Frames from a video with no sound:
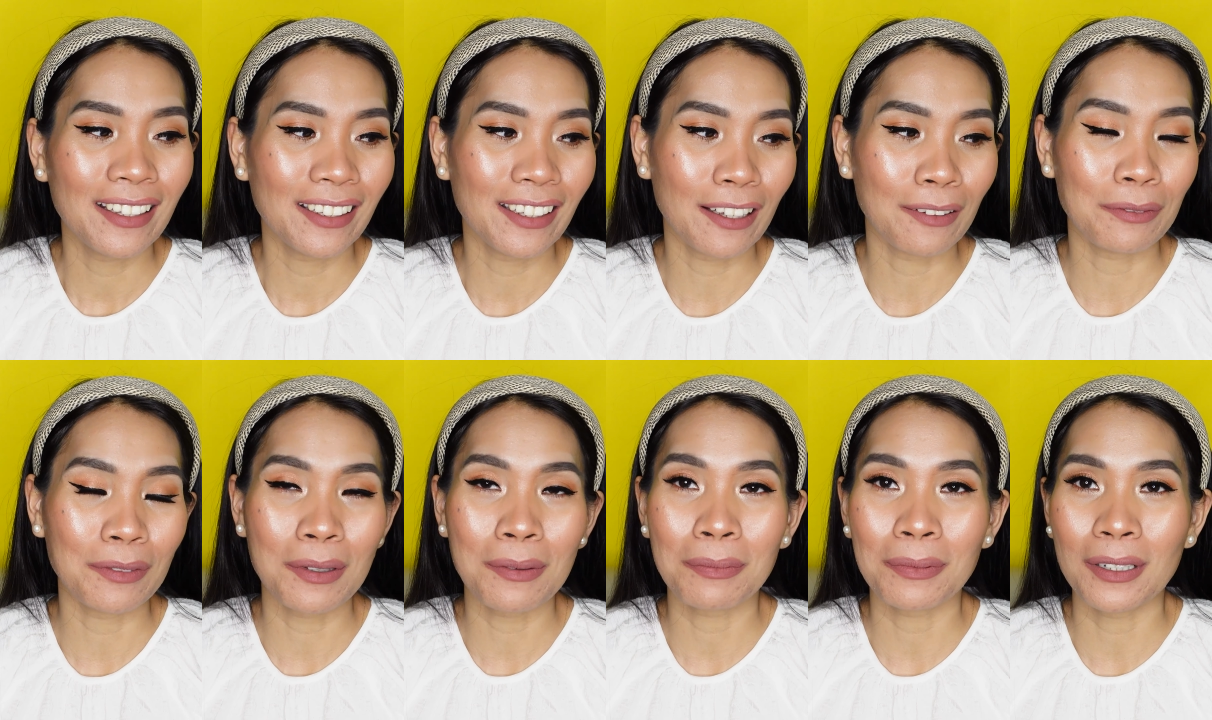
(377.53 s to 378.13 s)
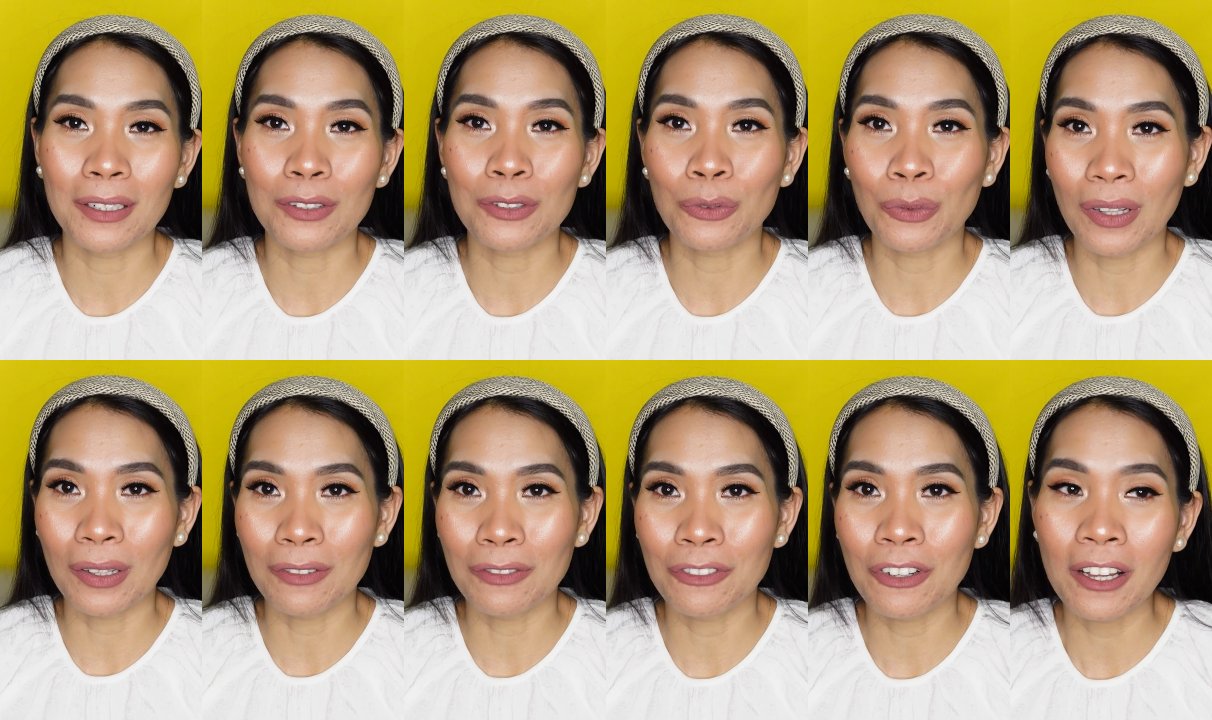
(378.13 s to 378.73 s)
They have different
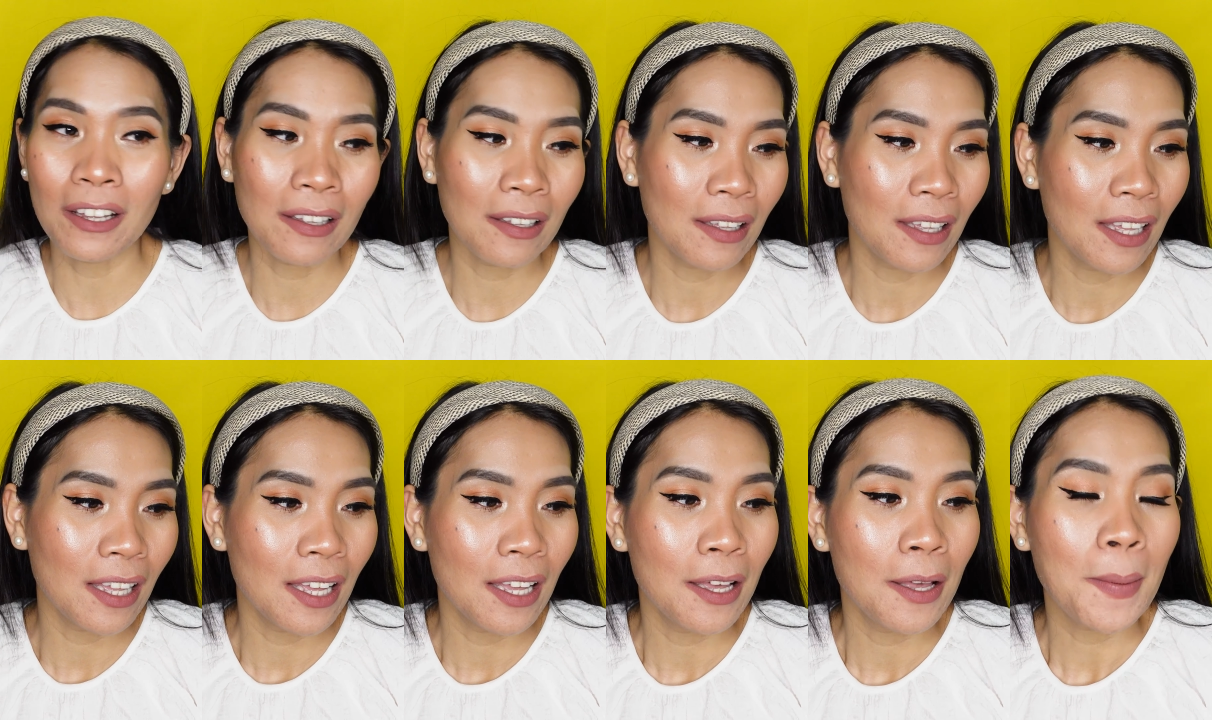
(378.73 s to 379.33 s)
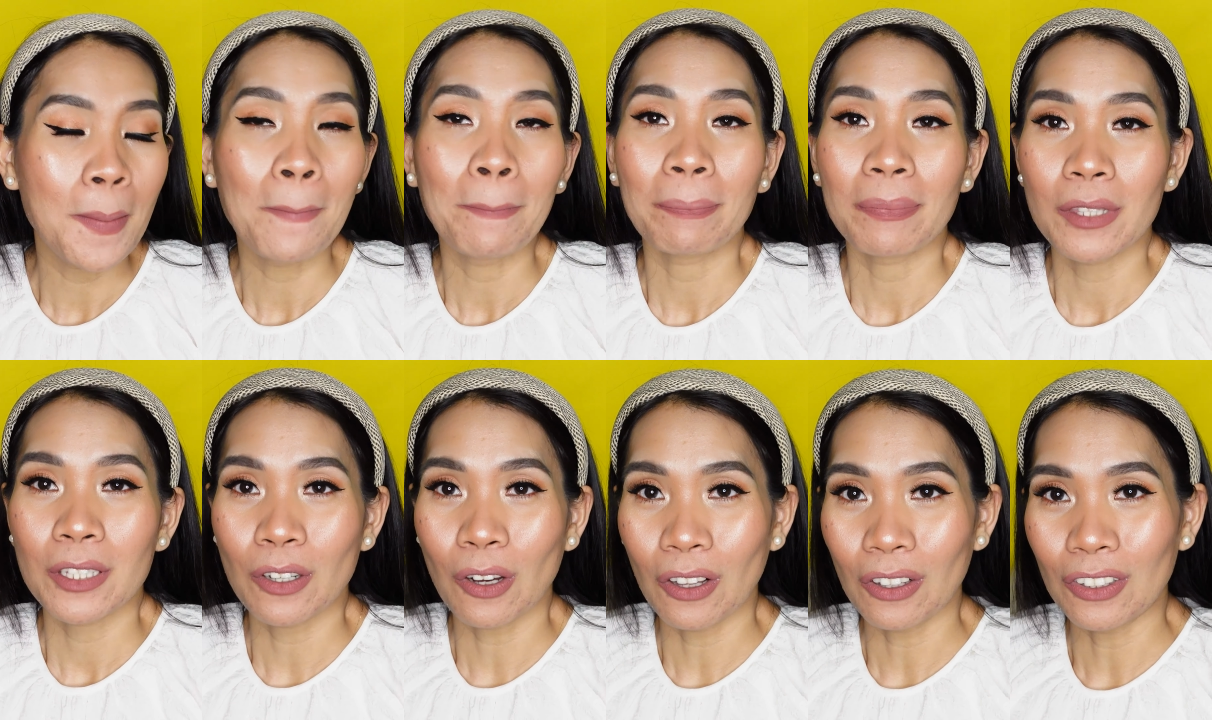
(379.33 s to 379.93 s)
12
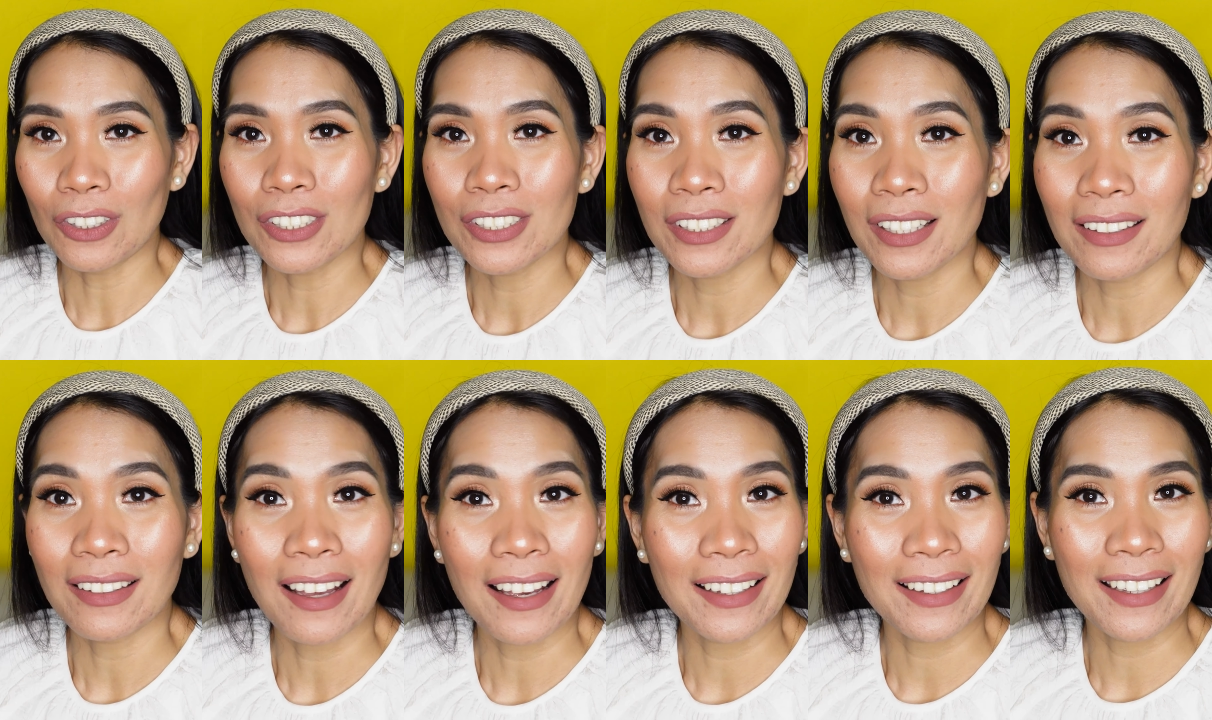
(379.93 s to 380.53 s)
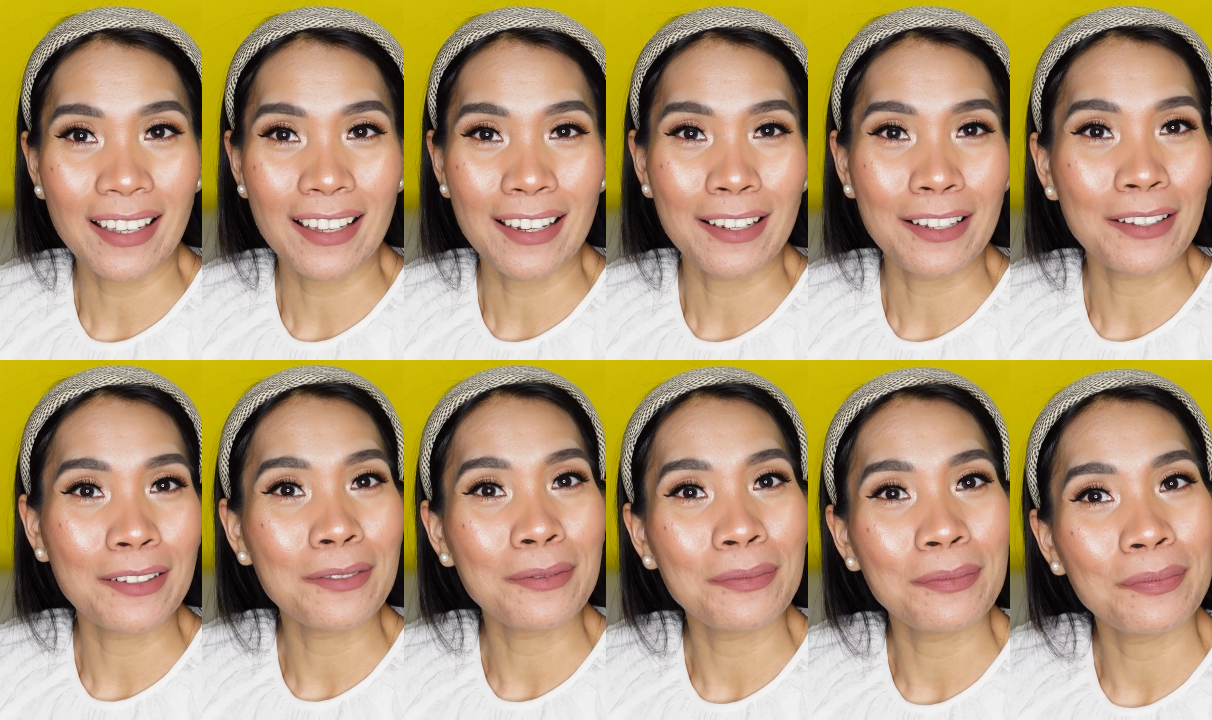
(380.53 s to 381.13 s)
colors that I
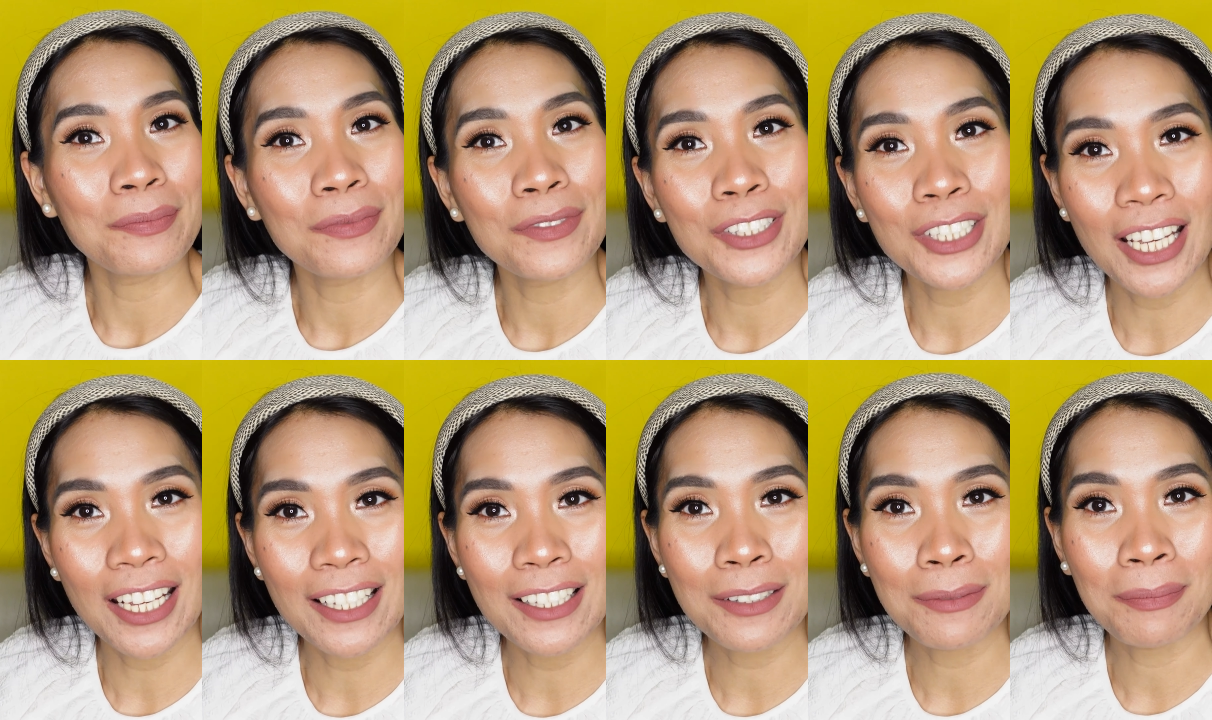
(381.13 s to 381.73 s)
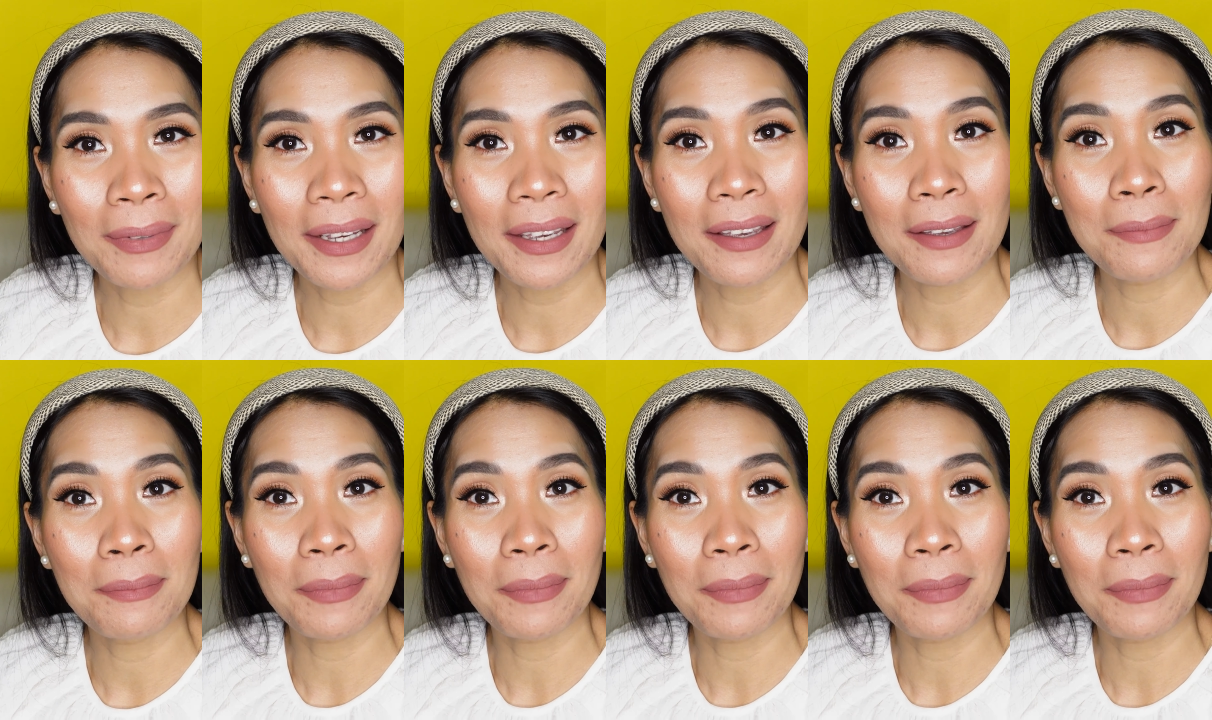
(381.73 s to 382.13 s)
can change my